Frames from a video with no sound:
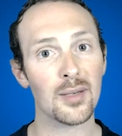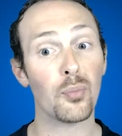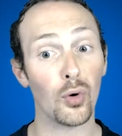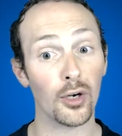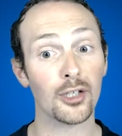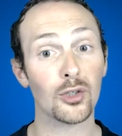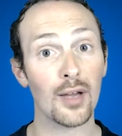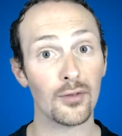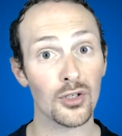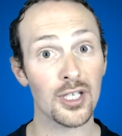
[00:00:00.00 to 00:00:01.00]
Is
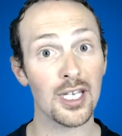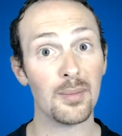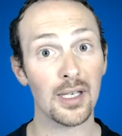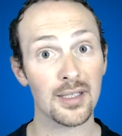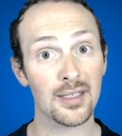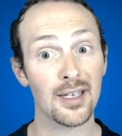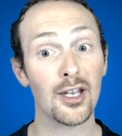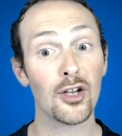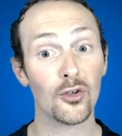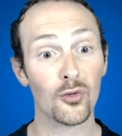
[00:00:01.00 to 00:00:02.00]
important to have those emails.